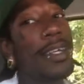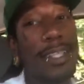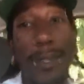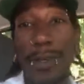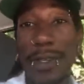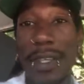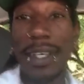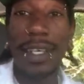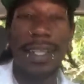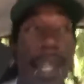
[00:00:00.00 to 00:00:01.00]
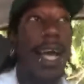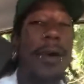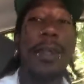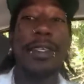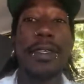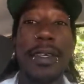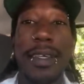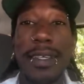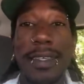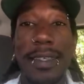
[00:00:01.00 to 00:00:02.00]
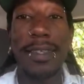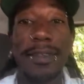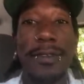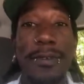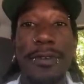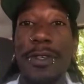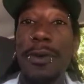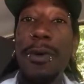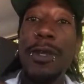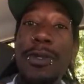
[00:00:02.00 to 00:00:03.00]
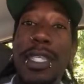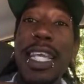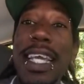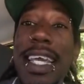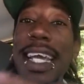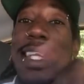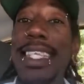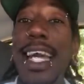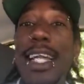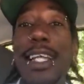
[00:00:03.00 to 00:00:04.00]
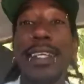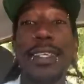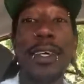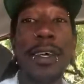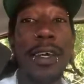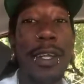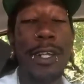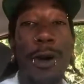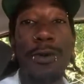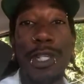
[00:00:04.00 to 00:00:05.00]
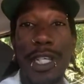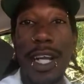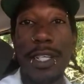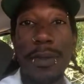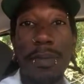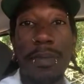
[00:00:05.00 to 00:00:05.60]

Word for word: So now it's it's so when you see kids like this, don't judge them.